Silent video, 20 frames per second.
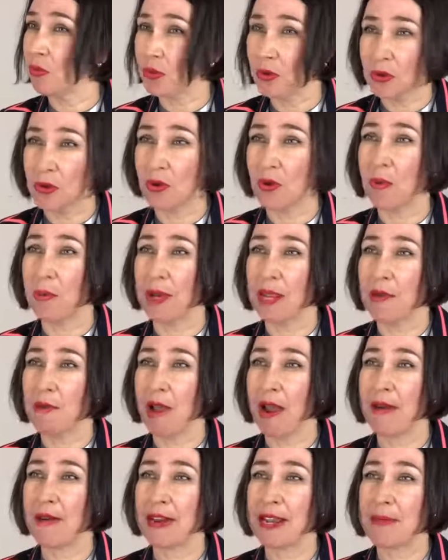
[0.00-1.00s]
wouldn't normally
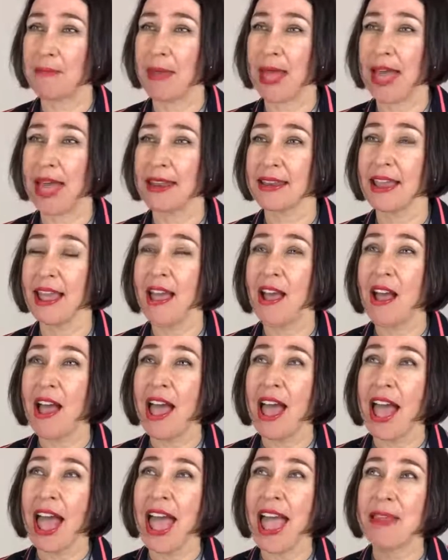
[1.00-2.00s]
worry about,
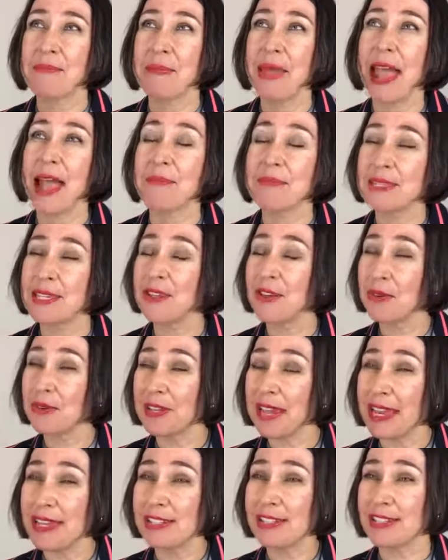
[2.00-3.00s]
and perhaps in your
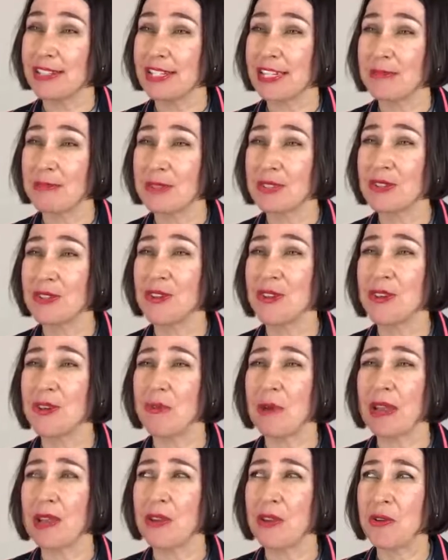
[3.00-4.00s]
relationships too,
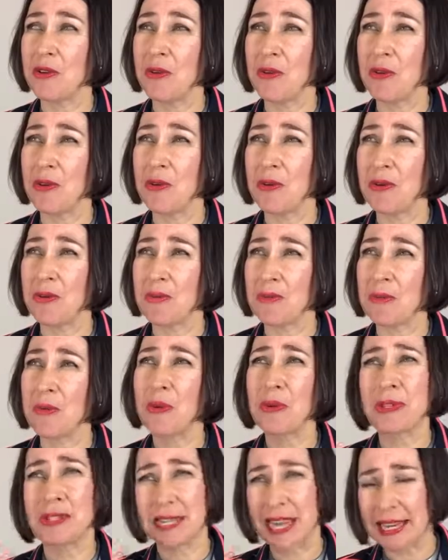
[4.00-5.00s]
when you're
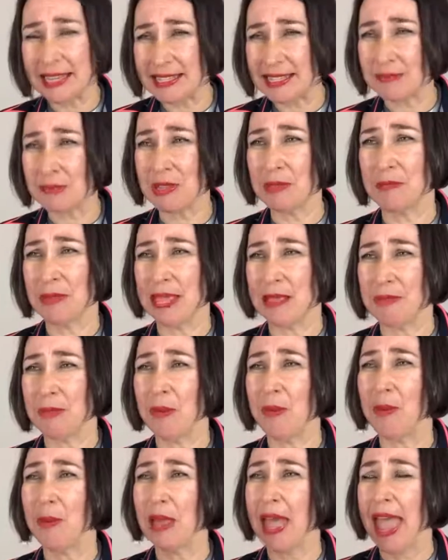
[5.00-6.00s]
more tense with
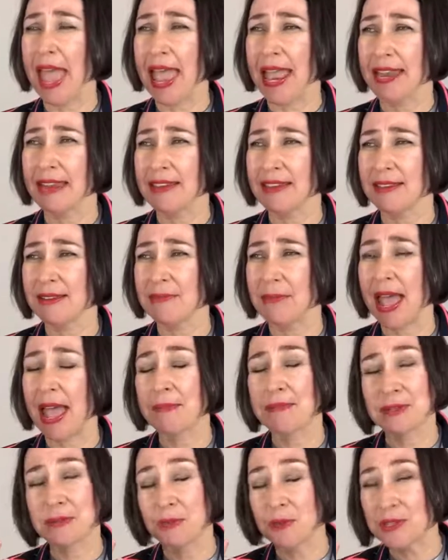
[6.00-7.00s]
people and
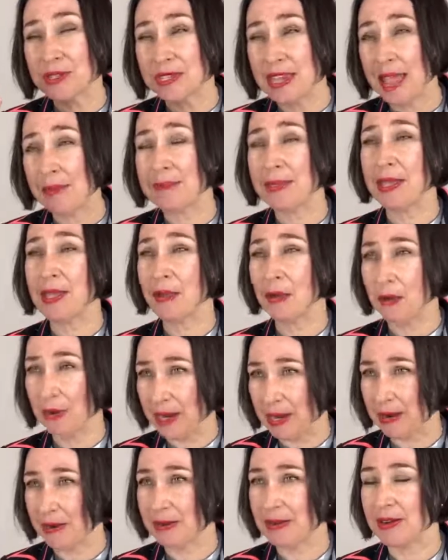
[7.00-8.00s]
perhaps more snappy or
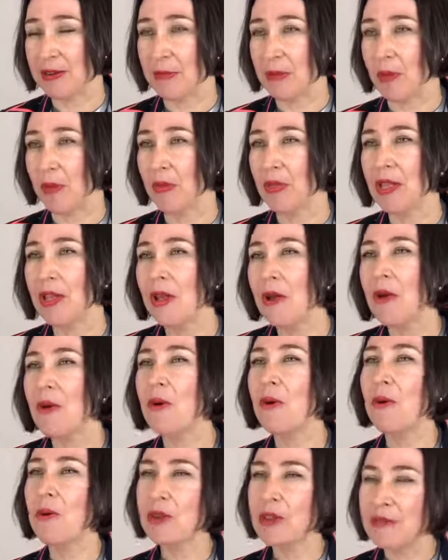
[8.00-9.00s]
irritable.
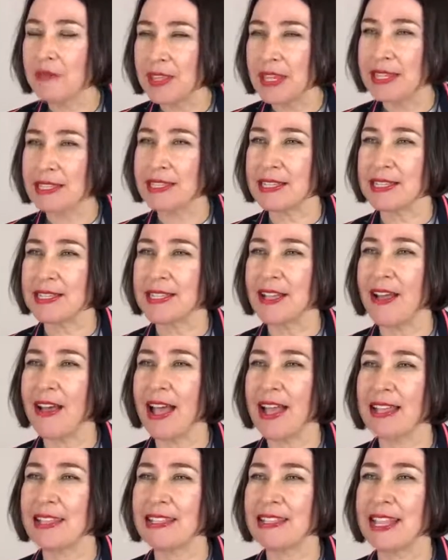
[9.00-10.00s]
All of these are
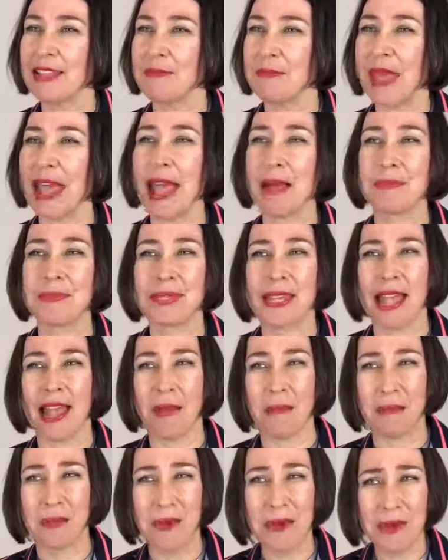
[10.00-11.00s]
signs that perhaps
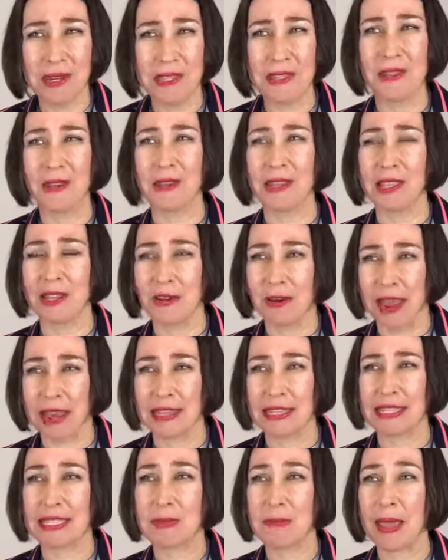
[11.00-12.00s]
our mood is not in the
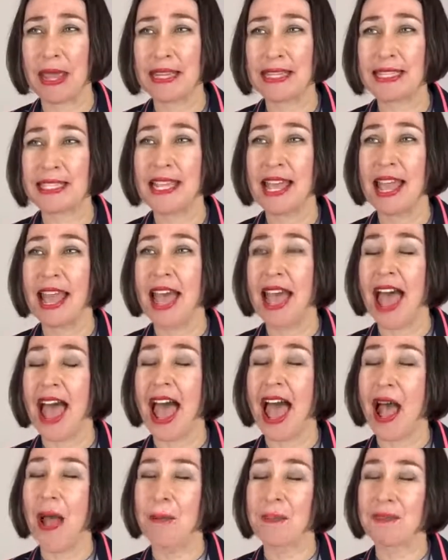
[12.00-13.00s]
greatest space,
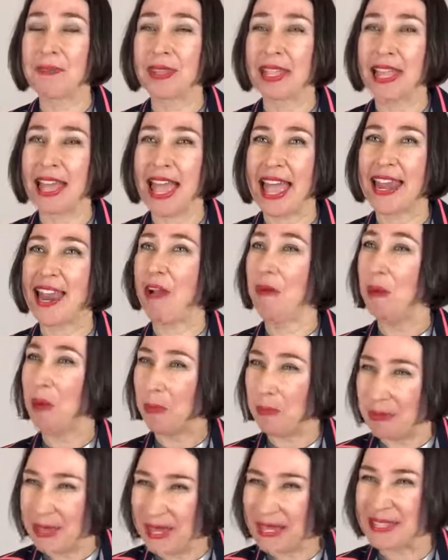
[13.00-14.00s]
and our
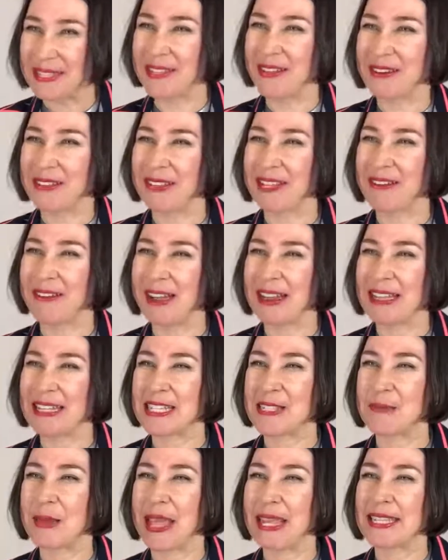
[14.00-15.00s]
well-being is not in the
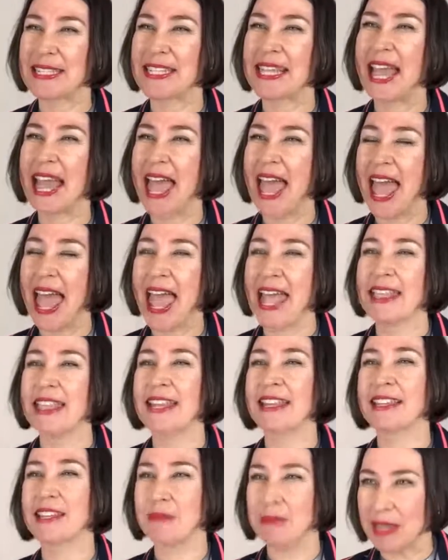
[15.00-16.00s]
greatest space, and
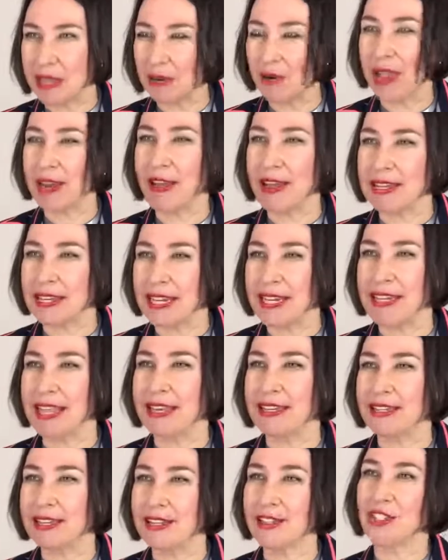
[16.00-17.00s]
that it can be a great idea
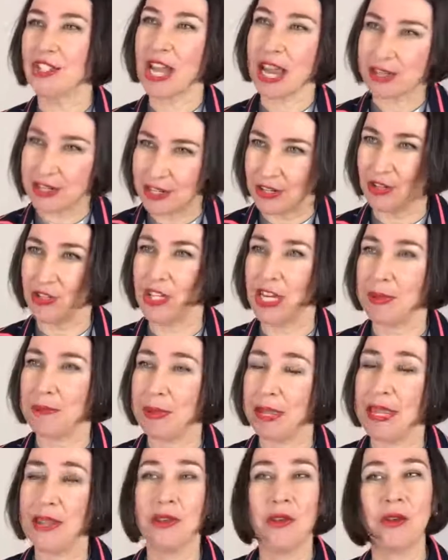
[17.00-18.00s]
then to chat to your
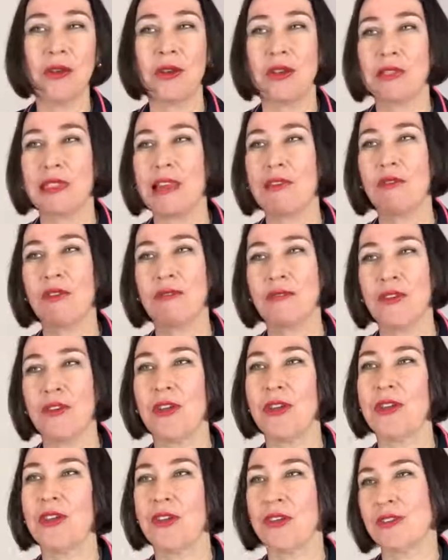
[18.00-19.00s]
GP, who can then refer
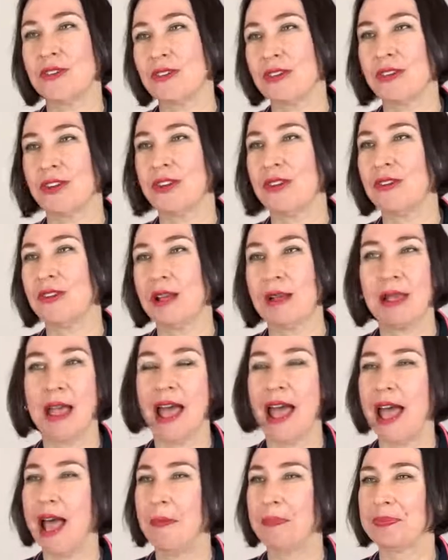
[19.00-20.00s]
you to
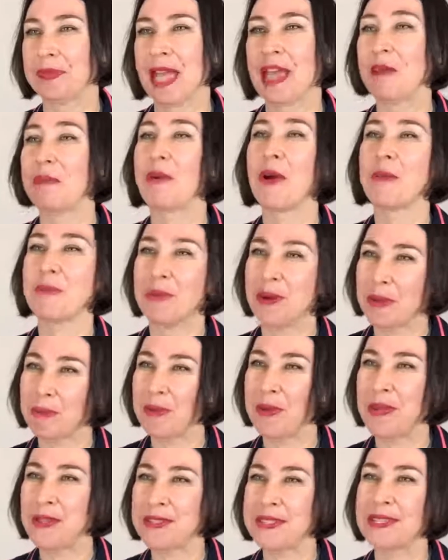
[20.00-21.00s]
an
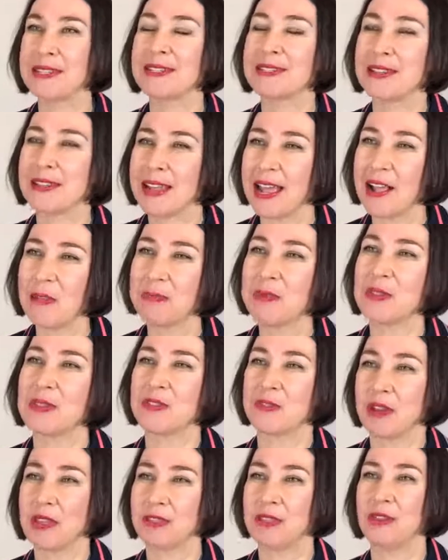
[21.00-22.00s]
appropriate person to help you
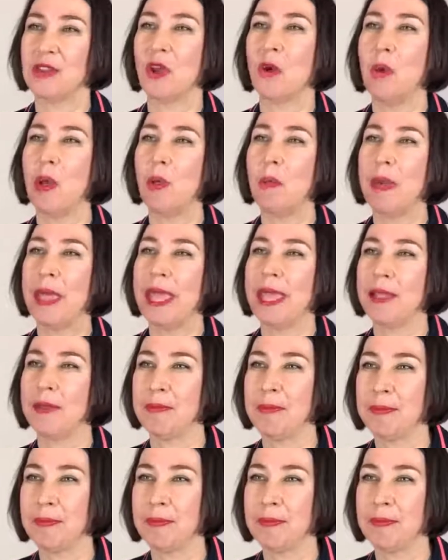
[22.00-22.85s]
strengthen your well-being.